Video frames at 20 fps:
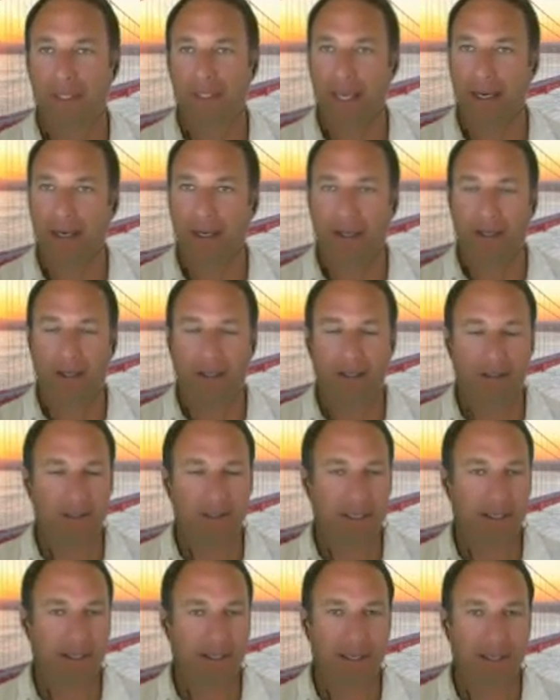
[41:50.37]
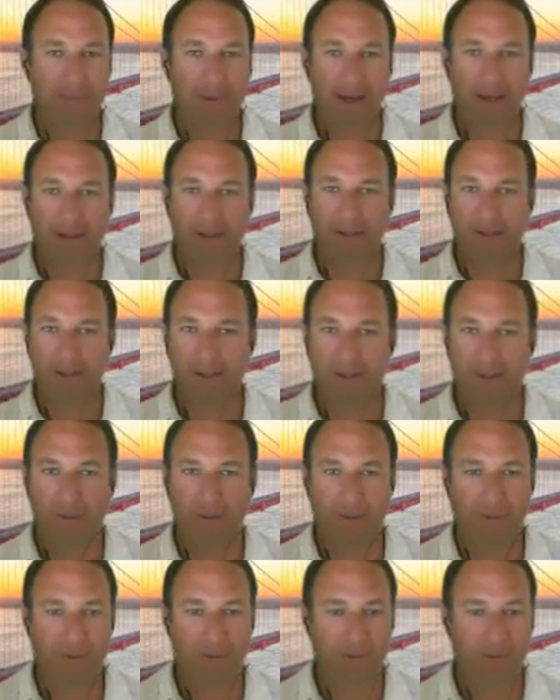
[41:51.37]
Send an email
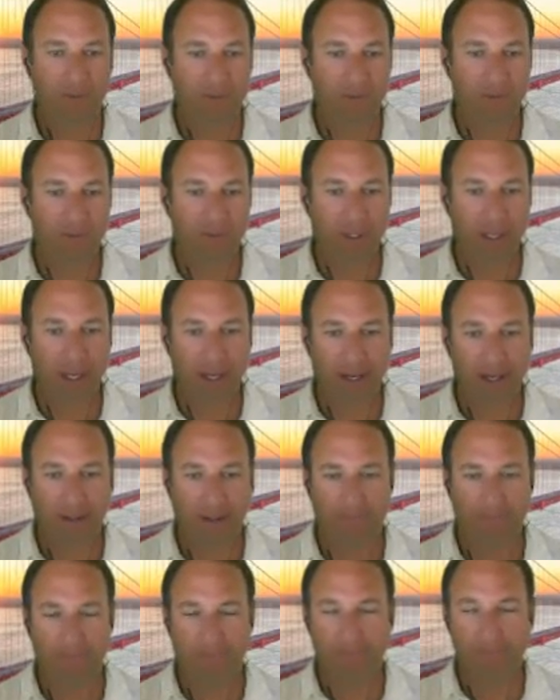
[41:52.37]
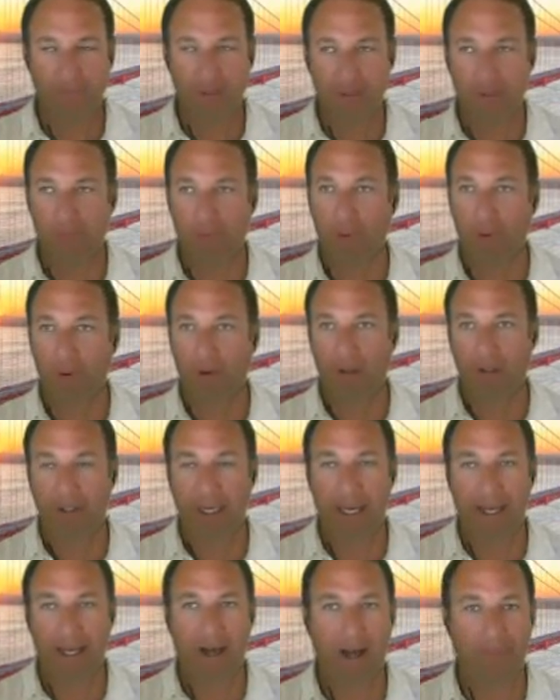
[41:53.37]
to
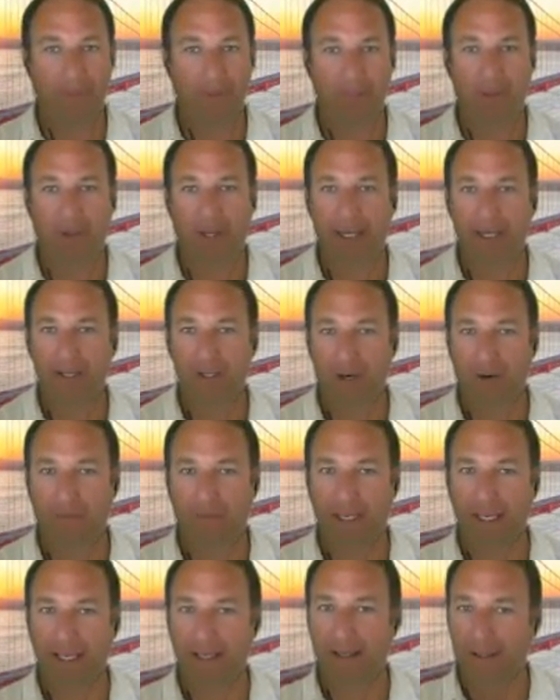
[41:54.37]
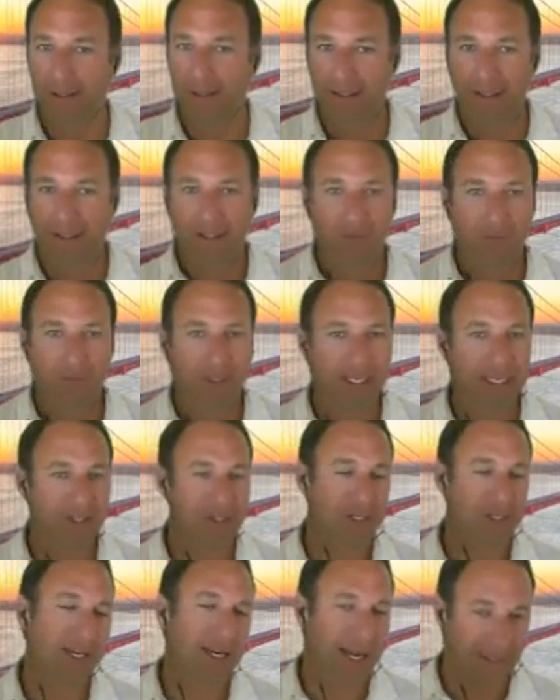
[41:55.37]
support@Optimal HRV. We can
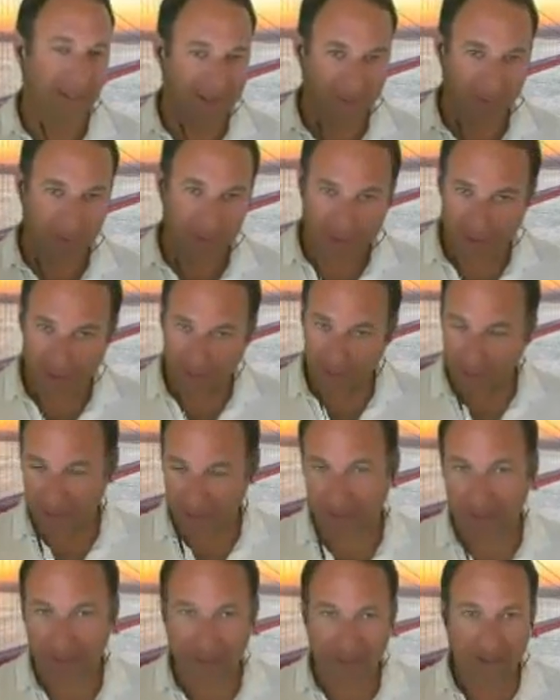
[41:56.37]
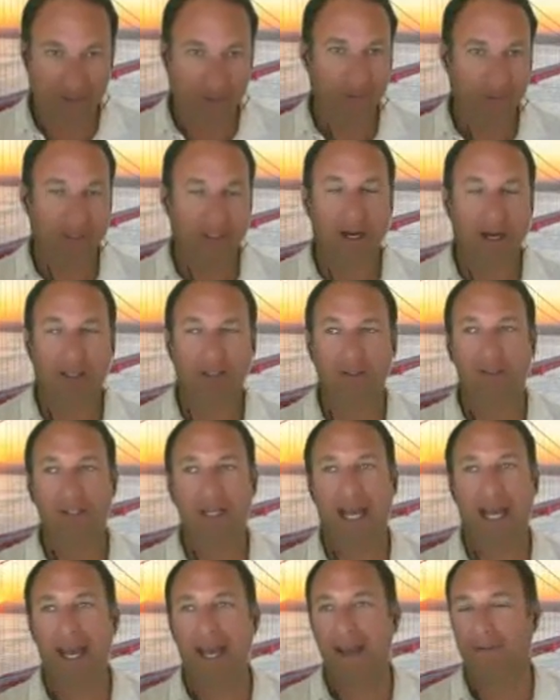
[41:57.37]
get you connected with Dr.
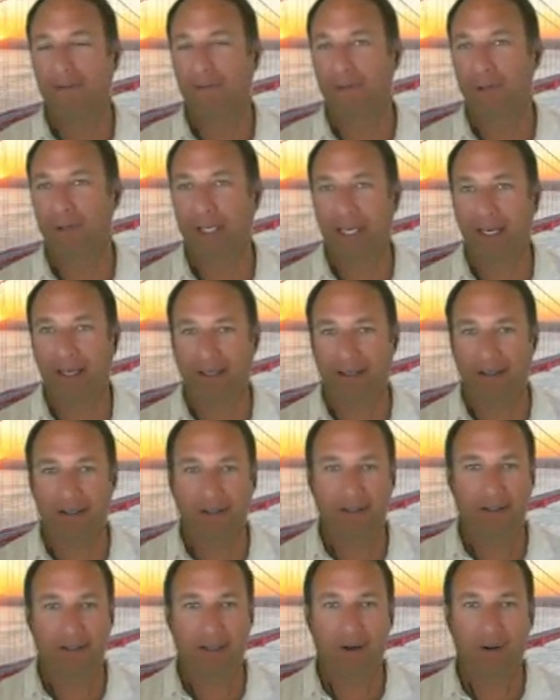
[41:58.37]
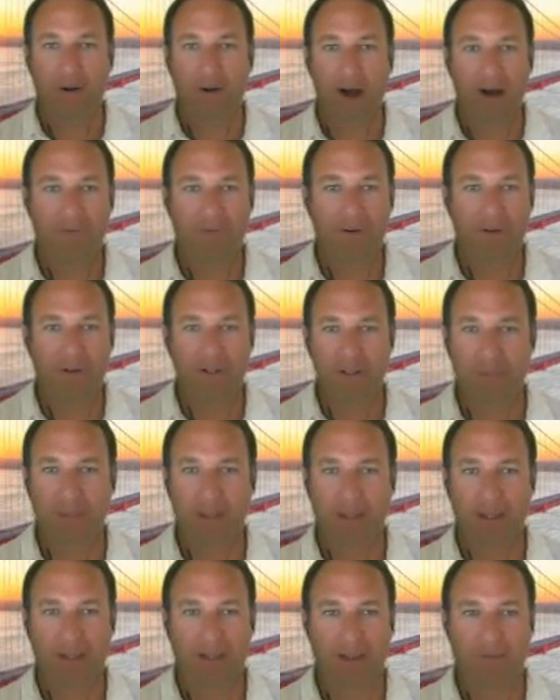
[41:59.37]
Dave. We can offer some
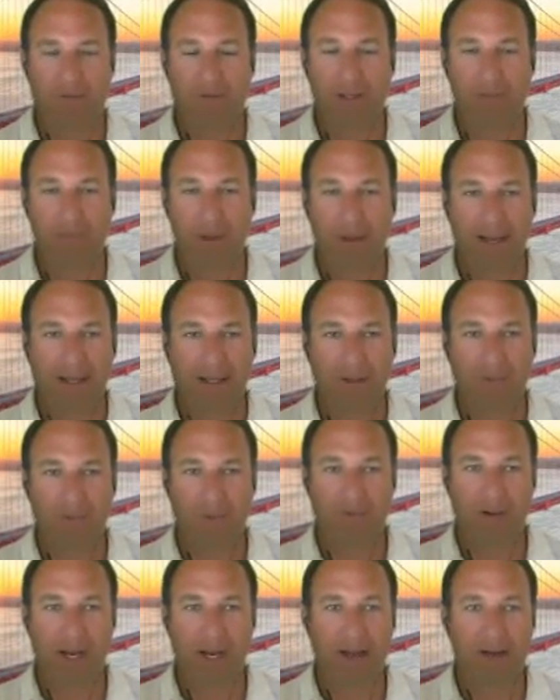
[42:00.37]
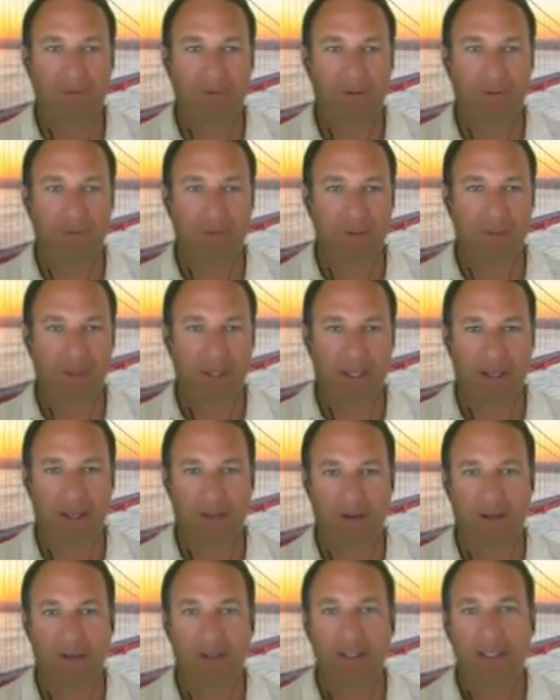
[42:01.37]
of the feedback that we've gotten from some of the
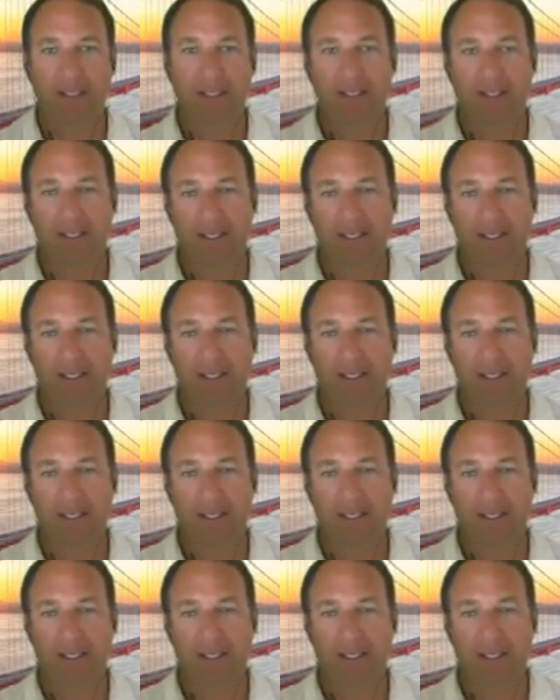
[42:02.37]
other